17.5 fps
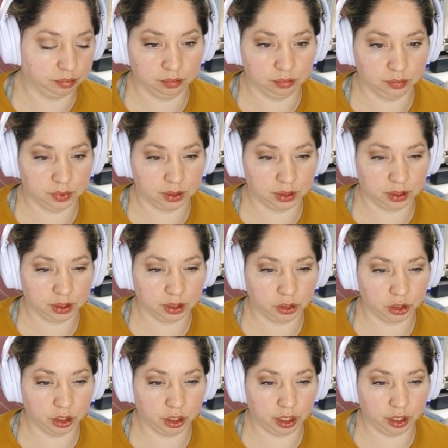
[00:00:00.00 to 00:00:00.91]

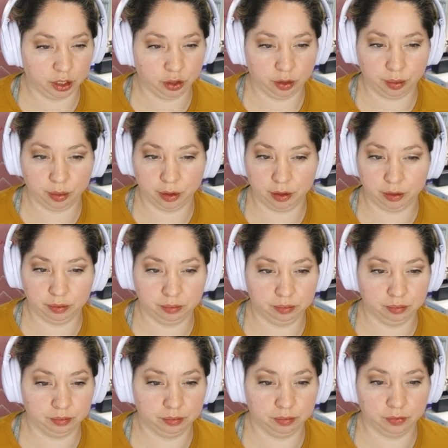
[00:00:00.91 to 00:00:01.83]
Such an honorable
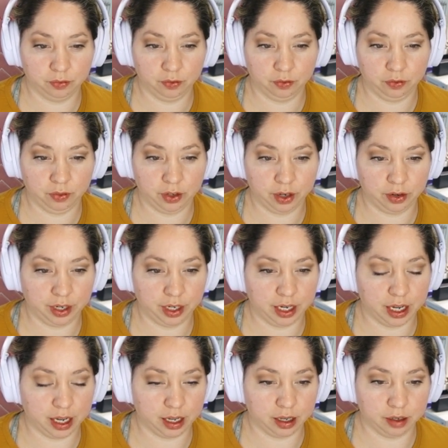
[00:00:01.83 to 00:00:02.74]
fairy
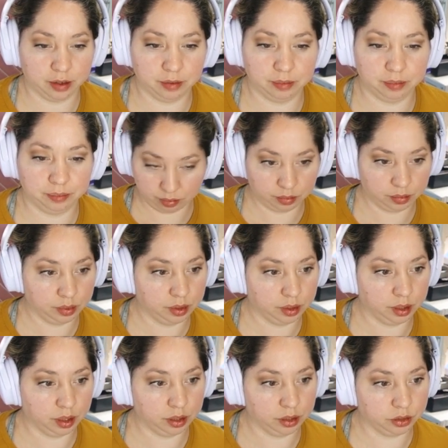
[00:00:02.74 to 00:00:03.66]
guy.
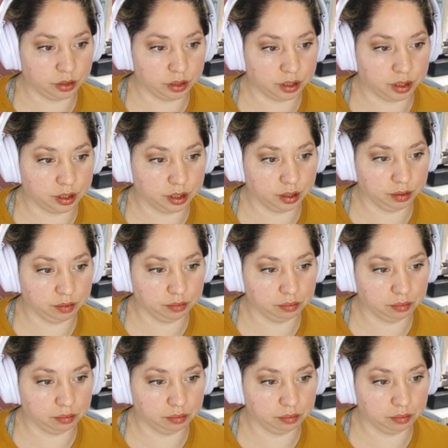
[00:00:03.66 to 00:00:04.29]
Interesting.